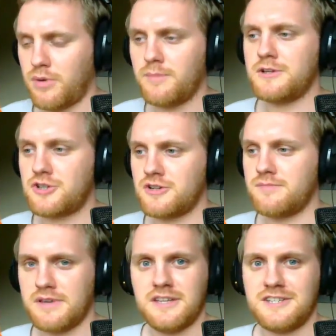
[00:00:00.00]
probably
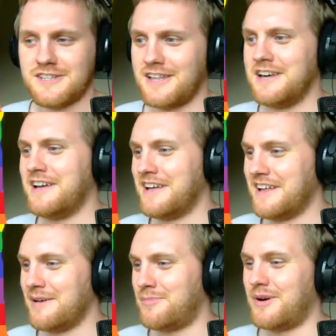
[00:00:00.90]
shouldn't be eating there,
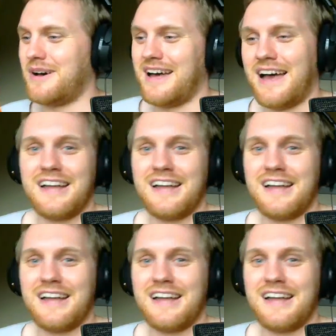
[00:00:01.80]
but